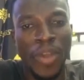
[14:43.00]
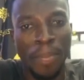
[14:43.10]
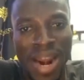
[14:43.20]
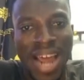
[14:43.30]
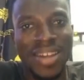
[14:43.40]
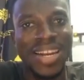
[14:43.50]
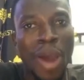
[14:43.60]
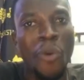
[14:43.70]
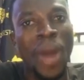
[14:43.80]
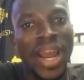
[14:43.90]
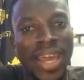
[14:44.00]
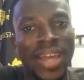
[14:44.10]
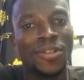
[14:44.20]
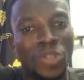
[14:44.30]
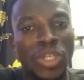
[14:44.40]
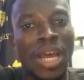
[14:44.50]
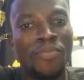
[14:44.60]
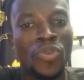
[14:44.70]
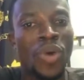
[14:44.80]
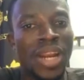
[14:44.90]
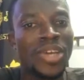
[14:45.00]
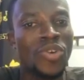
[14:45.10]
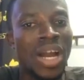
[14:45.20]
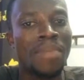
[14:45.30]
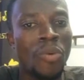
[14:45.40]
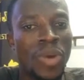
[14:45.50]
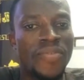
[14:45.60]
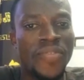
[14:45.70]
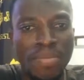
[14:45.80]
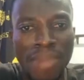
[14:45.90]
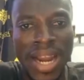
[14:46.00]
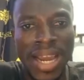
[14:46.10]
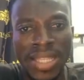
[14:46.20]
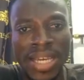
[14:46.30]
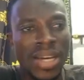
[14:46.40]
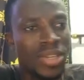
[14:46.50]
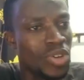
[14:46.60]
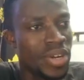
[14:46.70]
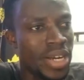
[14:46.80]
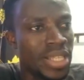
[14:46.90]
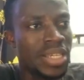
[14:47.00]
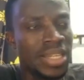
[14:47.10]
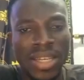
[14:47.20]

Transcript: The plan on there working to them, whether you come up with a free market, you create